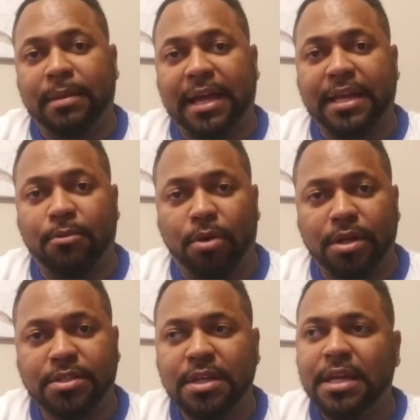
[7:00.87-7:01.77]
like he
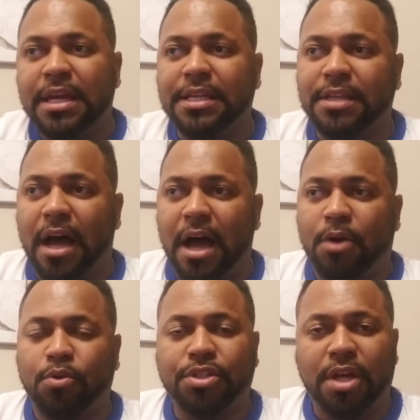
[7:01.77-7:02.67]
was. He's an
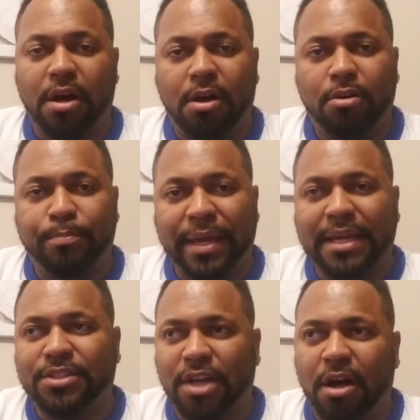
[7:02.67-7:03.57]
awkward, tall,
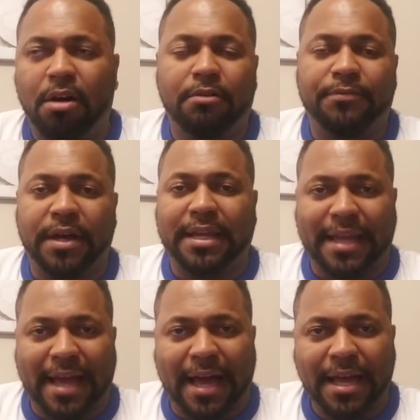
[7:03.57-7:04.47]
big, tall fucking
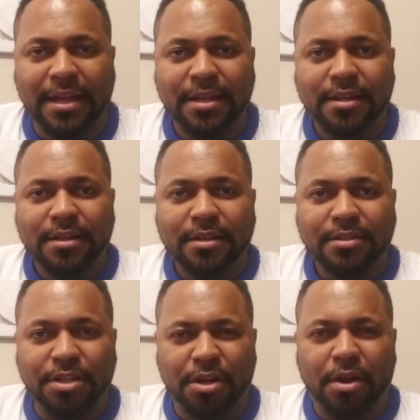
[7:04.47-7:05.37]
guy.
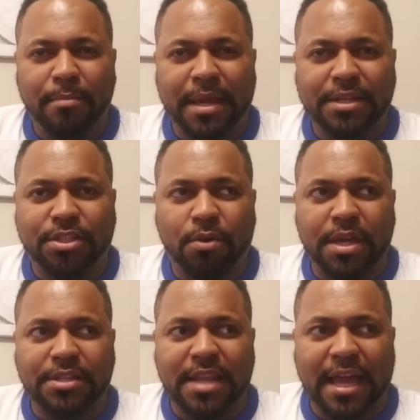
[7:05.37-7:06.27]
You know what I mean? So
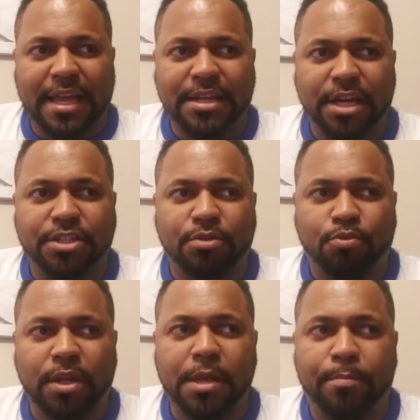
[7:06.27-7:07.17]
he doesn't
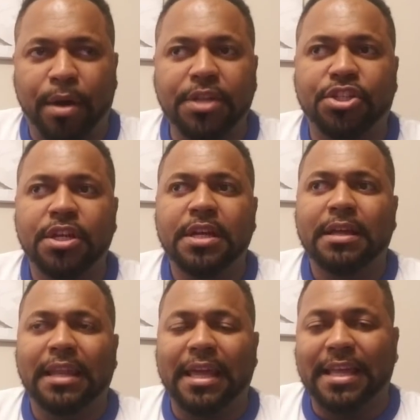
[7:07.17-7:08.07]
really punch
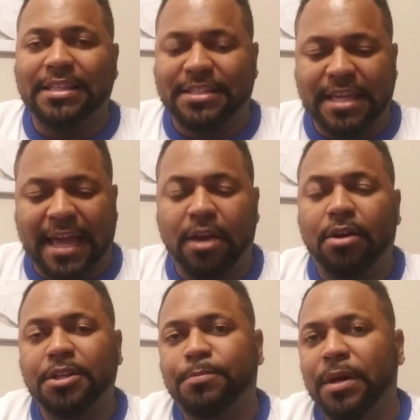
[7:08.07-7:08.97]
and sit out
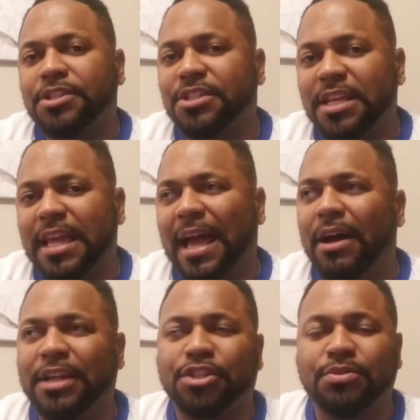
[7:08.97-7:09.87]
on his punches anyhow,
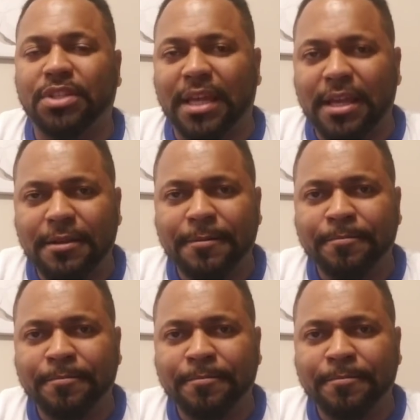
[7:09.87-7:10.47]
as you've seen.